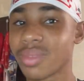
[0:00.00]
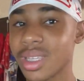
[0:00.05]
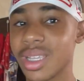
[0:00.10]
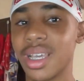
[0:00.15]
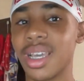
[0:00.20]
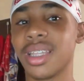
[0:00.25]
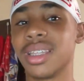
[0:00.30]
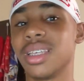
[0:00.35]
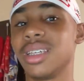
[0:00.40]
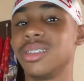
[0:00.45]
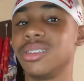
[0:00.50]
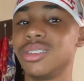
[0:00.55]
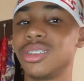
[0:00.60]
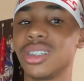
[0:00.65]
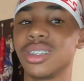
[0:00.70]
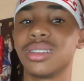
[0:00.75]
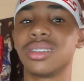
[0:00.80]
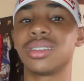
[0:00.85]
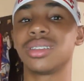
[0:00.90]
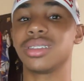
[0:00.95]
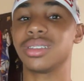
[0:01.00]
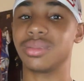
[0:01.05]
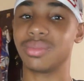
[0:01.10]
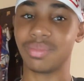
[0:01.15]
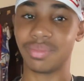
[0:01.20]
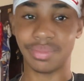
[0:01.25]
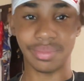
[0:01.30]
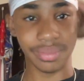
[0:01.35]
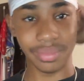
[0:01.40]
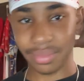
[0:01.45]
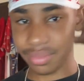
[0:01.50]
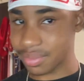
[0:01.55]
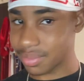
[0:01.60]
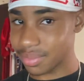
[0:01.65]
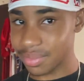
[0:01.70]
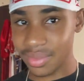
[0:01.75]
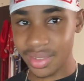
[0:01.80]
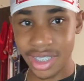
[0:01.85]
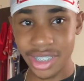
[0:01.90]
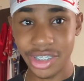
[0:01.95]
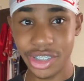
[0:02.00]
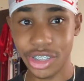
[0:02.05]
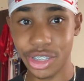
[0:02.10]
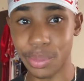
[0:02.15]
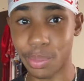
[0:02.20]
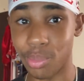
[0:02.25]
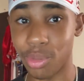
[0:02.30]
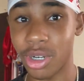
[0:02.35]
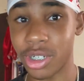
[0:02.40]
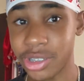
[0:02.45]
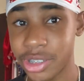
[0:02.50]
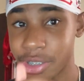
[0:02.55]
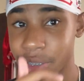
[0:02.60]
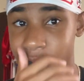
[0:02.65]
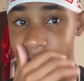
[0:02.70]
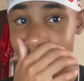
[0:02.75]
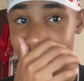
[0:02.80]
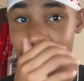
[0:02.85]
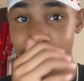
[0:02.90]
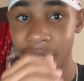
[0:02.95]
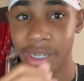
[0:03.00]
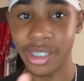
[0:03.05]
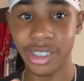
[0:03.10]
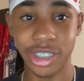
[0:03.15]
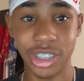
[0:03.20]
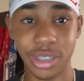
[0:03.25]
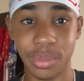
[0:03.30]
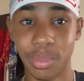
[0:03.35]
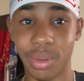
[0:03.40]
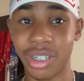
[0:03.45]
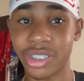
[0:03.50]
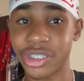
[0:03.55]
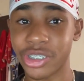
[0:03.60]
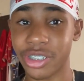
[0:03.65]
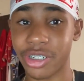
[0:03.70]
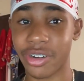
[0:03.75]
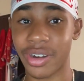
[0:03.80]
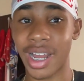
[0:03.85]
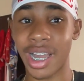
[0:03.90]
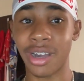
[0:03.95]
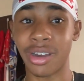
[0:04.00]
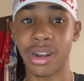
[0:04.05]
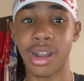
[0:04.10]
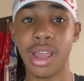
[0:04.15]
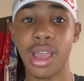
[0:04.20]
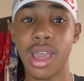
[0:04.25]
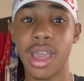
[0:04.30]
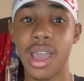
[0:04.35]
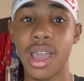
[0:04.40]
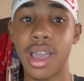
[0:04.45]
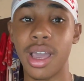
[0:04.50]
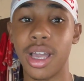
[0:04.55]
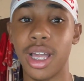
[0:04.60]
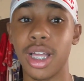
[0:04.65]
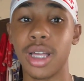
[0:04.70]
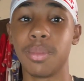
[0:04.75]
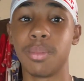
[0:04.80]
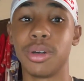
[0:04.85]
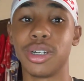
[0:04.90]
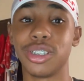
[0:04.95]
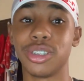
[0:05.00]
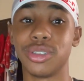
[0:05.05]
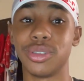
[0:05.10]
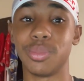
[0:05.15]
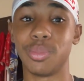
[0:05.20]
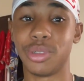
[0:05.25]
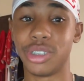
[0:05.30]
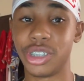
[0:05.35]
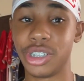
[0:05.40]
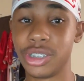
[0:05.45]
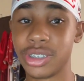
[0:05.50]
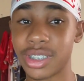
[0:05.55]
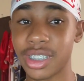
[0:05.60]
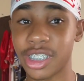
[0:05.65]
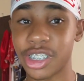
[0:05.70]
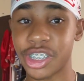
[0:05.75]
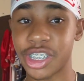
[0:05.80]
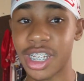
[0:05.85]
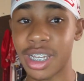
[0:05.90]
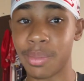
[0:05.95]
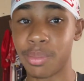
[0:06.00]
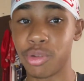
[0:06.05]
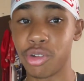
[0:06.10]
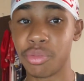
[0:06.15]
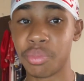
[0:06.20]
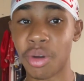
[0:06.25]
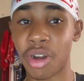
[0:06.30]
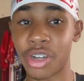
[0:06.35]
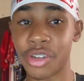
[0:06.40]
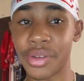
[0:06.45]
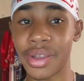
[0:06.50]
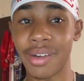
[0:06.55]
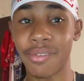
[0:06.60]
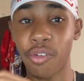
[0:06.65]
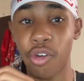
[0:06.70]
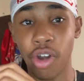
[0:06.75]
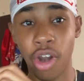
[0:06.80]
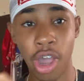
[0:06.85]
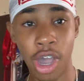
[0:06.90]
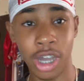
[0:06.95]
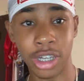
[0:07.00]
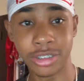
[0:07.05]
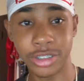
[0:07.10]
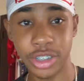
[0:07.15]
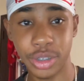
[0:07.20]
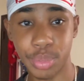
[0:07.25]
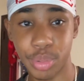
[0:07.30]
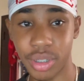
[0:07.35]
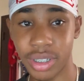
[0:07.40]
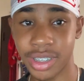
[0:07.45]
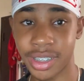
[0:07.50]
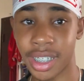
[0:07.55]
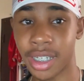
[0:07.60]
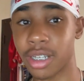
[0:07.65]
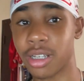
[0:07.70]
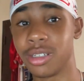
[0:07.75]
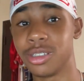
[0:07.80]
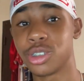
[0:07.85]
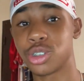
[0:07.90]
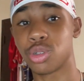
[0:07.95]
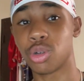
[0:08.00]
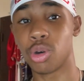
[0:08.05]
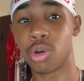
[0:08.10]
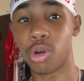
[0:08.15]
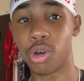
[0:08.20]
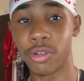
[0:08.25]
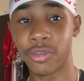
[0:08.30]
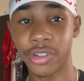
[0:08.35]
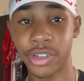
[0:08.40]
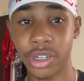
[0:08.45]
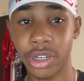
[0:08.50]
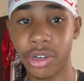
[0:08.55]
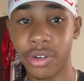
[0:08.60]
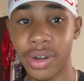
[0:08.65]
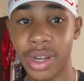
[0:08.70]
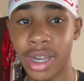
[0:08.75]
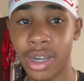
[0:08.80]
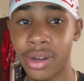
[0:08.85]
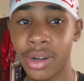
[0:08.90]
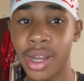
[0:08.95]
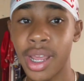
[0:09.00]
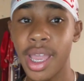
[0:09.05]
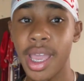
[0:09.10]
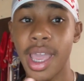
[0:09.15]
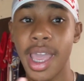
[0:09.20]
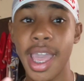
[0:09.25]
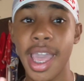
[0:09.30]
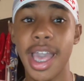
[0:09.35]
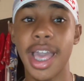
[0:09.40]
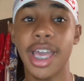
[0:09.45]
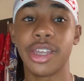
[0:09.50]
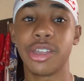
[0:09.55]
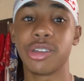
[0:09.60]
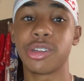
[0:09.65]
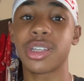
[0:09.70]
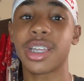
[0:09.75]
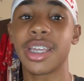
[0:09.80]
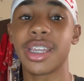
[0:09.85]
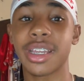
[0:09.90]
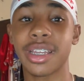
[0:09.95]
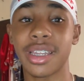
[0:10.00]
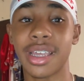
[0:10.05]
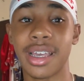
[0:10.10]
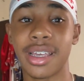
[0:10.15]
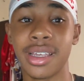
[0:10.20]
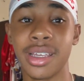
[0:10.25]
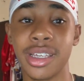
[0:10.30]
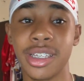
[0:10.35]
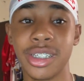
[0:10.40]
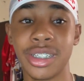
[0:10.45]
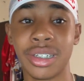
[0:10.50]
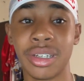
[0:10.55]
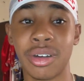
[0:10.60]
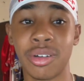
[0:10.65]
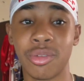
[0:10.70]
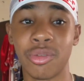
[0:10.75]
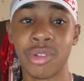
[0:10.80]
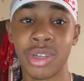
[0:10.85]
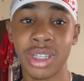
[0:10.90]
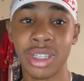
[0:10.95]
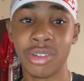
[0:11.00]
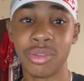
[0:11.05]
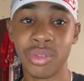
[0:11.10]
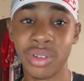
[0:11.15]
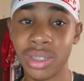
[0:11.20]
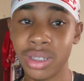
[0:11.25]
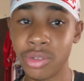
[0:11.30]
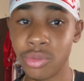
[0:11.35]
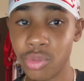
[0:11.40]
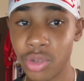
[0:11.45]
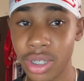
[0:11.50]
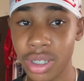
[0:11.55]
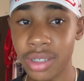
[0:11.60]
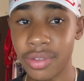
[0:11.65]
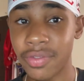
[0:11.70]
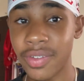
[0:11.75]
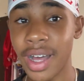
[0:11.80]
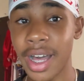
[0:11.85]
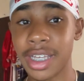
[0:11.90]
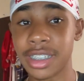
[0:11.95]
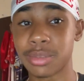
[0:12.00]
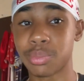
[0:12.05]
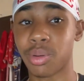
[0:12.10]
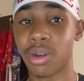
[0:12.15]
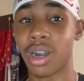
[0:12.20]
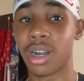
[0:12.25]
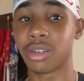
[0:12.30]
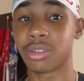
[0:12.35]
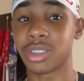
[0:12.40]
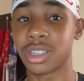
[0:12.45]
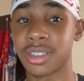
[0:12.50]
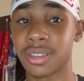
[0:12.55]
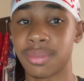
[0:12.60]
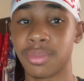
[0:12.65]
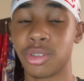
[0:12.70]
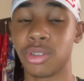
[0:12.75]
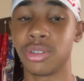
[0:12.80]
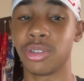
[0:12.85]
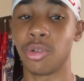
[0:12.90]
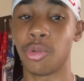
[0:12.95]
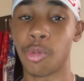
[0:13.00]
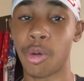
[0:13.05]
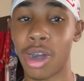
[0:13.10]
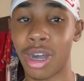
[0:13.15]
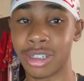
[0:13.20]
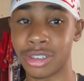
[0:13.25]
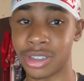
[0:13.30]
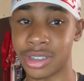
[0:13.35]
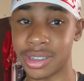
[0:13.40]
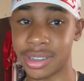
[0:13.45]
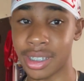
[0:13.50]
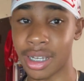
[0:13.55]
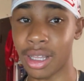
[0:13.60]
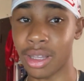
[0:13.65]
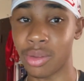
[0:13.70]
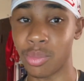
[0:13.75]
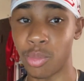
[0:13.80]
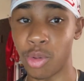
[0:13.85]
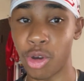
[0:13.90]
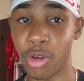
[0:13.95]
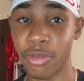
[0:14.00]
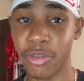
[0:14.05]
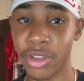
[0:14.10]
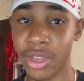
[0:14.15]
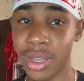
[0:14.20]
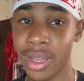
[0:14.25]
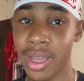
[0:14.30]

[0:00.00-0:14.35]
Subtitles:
And then you just brush your hair, you just brush your crown. But when you're using a shampoo bar, you have 100% control over your crown, and you're getting that, you know, really fast progress from doing the washing style and wolfing.